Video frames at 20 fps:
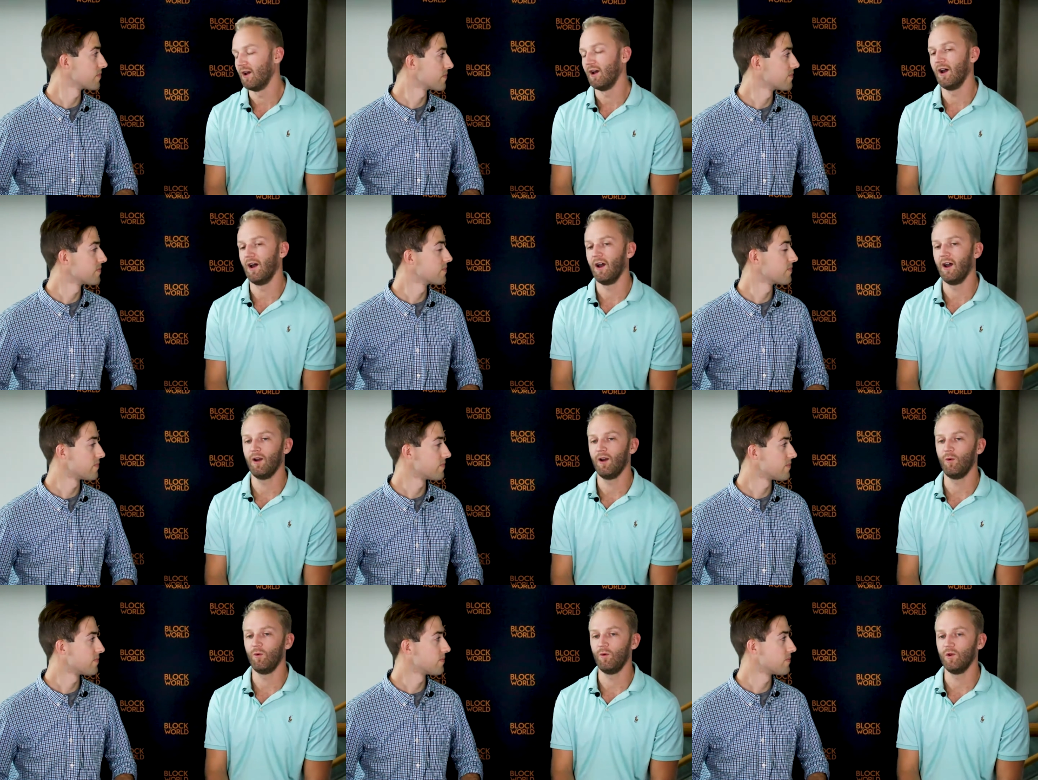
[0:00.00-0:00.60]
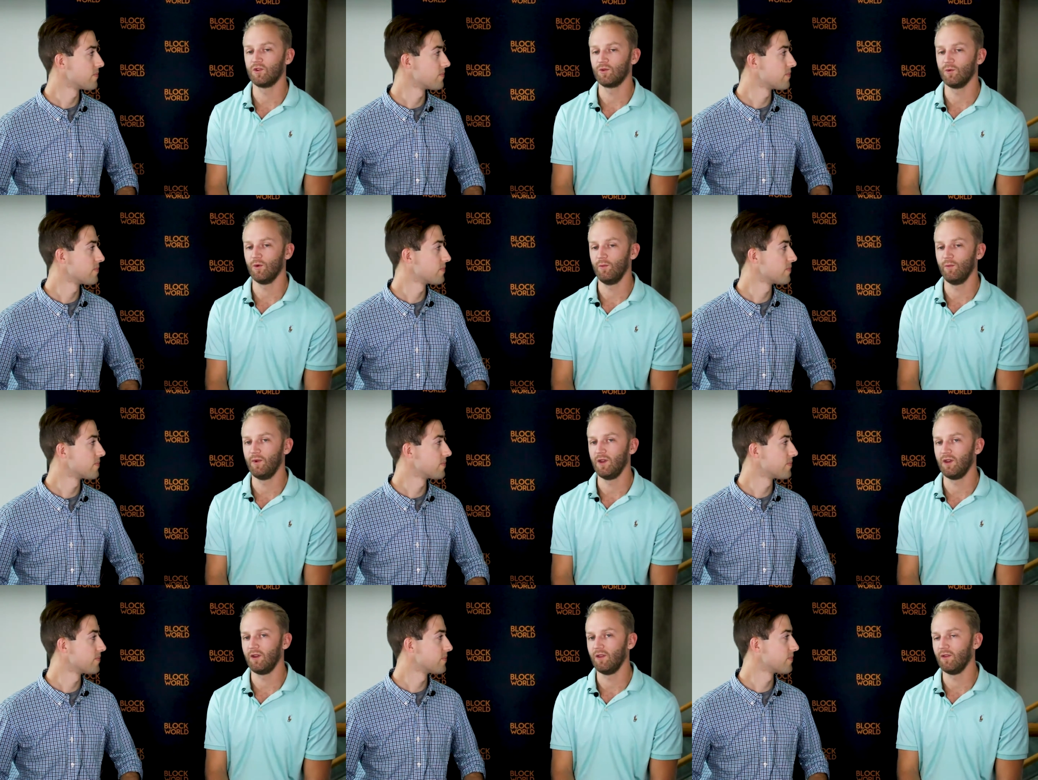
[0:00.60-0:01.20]
Speaker 1: uh, which will
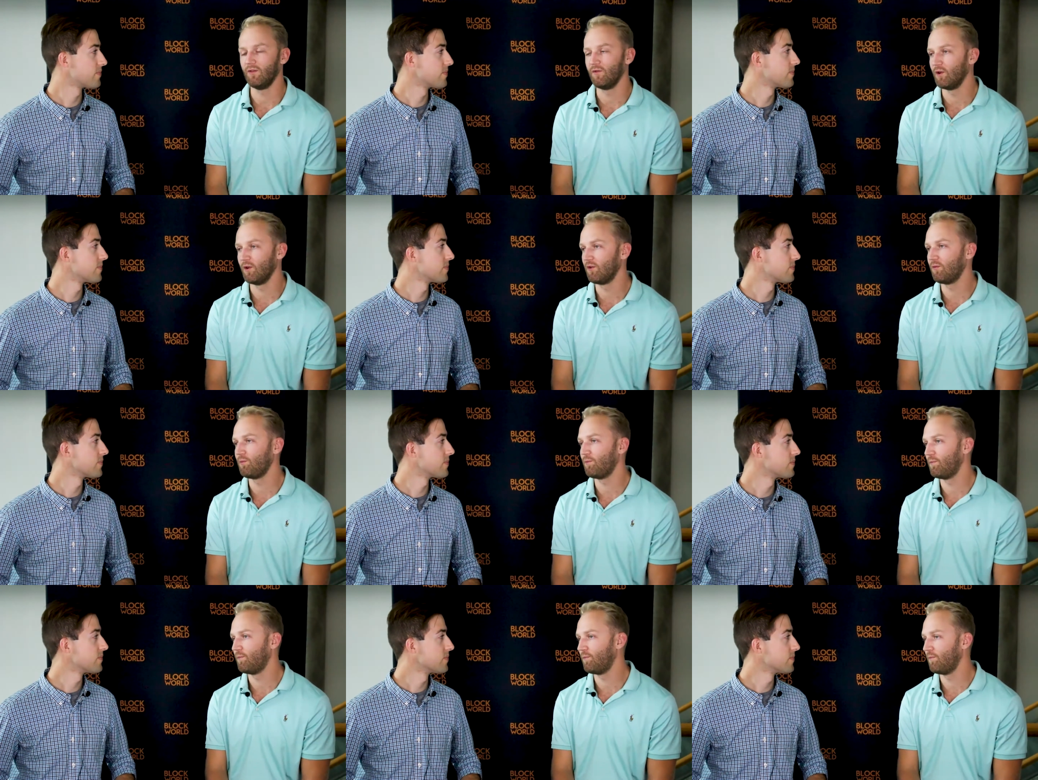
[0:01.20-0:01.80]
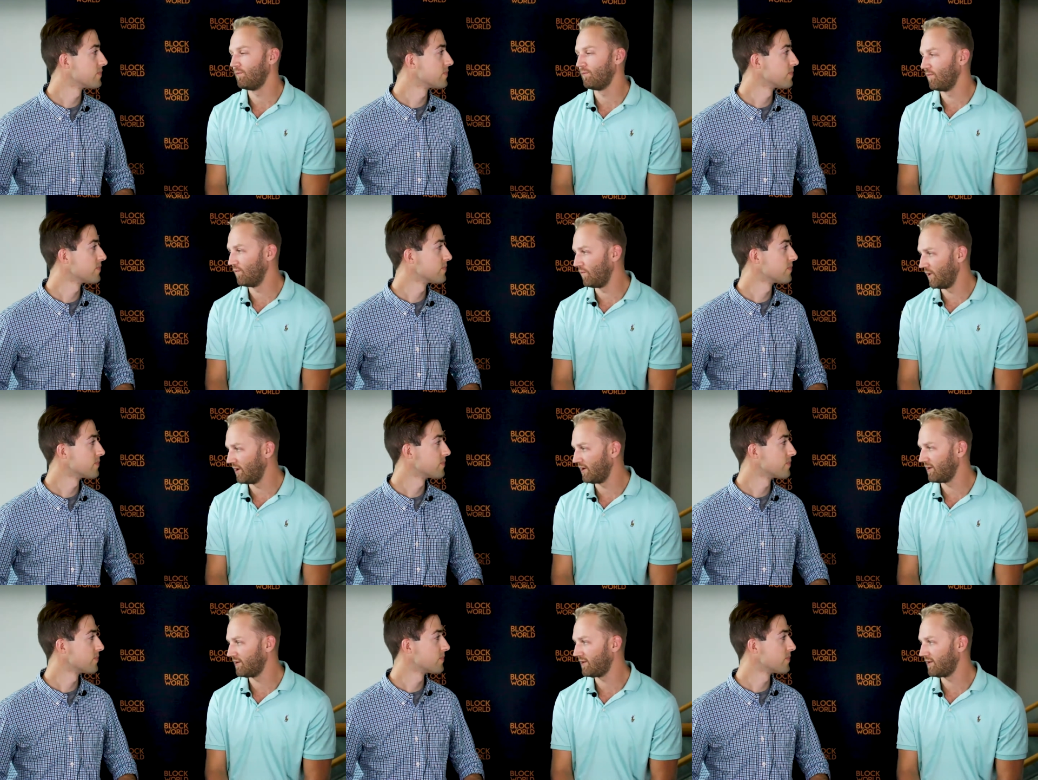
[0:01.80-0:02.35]
be the first real